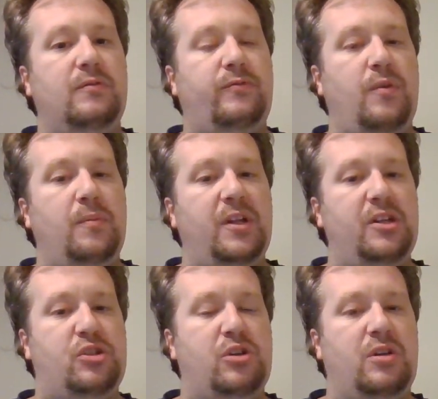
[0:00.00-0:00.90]
from
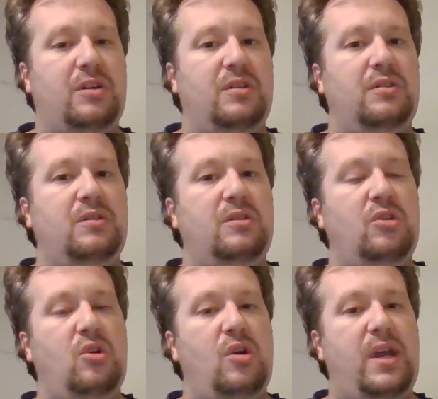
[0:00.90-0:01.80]
literature.
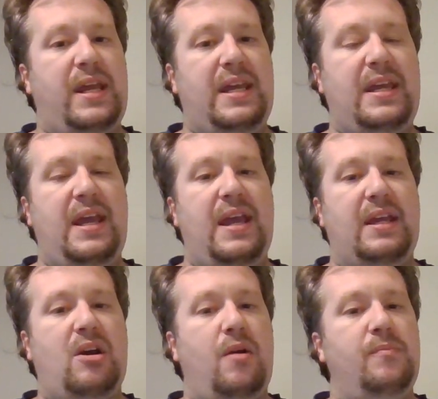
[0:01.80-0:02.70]

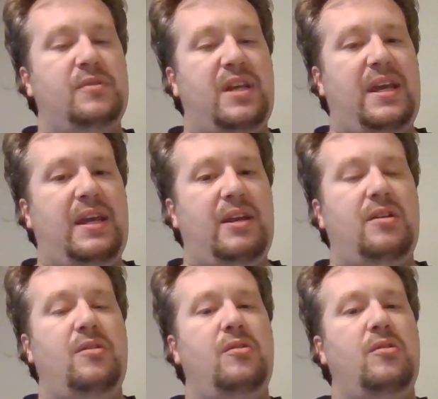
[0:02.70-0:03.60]
He comes in